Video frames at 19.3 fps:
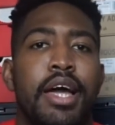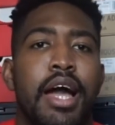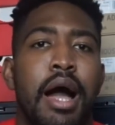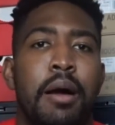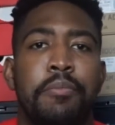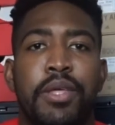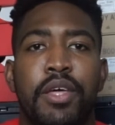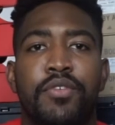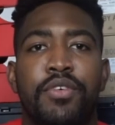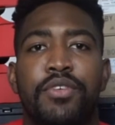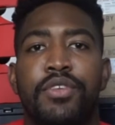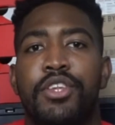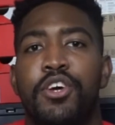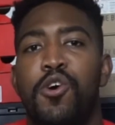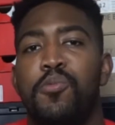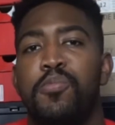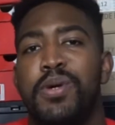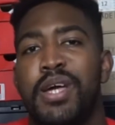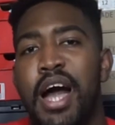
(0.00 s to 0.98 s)
I'm giving
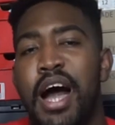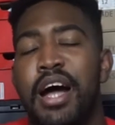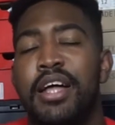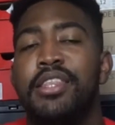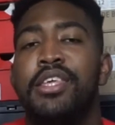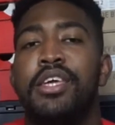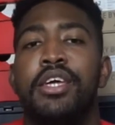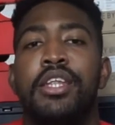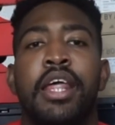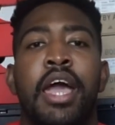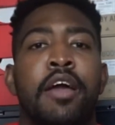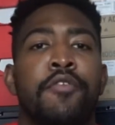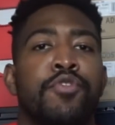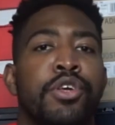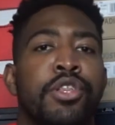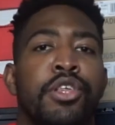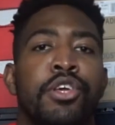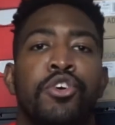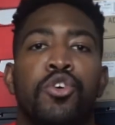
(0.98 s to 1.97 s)
dope content
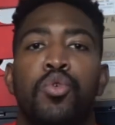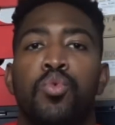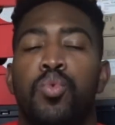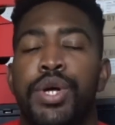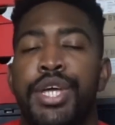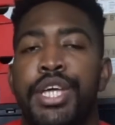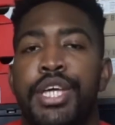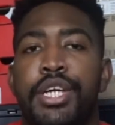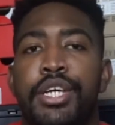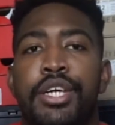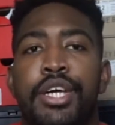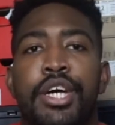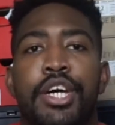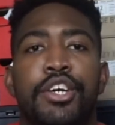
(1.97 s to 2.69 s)
every single week,